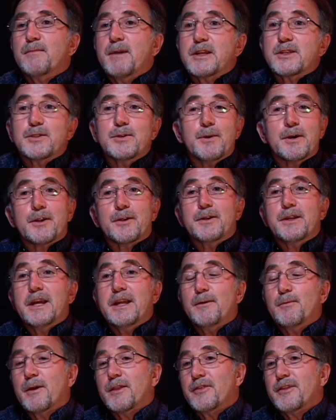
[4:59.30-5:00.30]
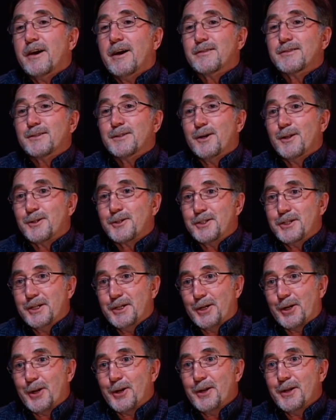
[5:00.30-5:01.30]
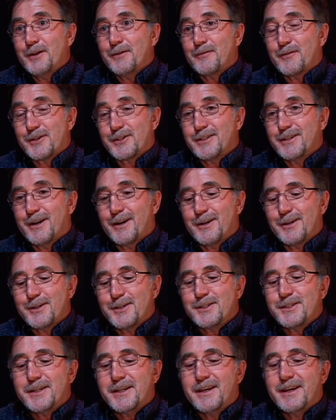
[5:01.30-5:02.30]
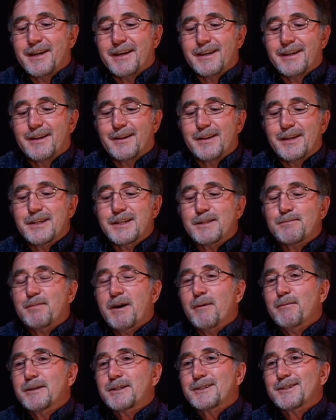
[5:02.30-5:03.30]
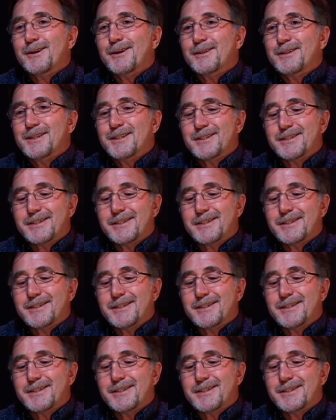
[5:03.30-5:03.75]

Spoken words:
makes $281,000 a year, for starters. You know, they just published all these